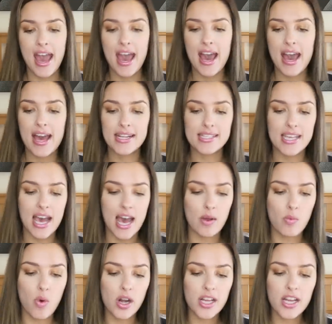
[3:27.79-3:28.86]
and
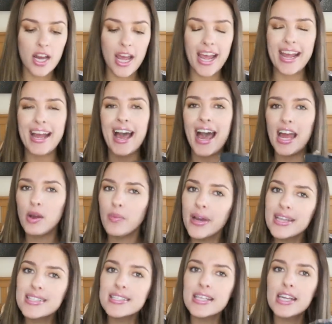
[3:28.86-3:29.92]
I wanted a
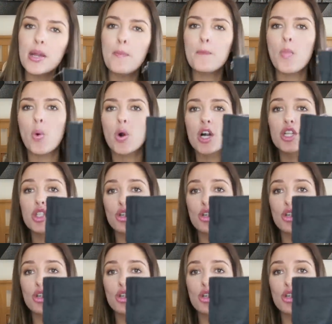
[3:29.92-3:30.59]
high-waisted, more